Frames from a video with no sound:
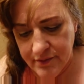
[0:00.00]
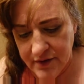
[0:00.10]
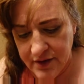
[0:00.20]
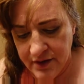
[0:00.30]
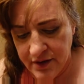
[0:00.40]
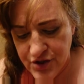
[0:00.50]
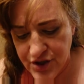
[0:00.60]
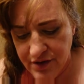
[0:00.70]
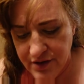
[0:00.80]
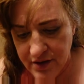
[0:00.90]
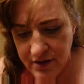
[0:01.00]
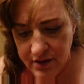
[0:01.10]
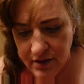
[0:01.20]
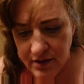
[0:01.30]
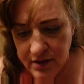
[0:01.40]
ganache
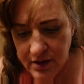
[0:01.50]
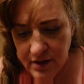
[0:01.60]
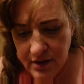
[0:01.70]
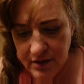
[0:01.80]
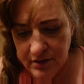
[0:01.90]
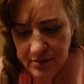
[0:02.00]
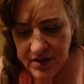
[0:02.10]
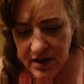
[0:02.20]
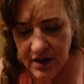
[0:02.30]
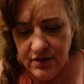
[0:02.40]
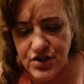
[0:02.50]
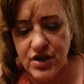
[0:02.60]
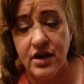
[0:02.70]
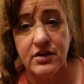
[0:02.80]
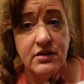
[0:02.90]
thing, some of the airy
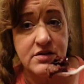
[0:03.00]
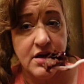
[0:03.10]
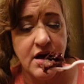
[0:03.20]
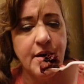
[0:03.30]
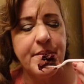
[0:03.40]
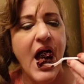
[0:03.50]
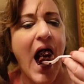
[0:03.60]
chocolate on top.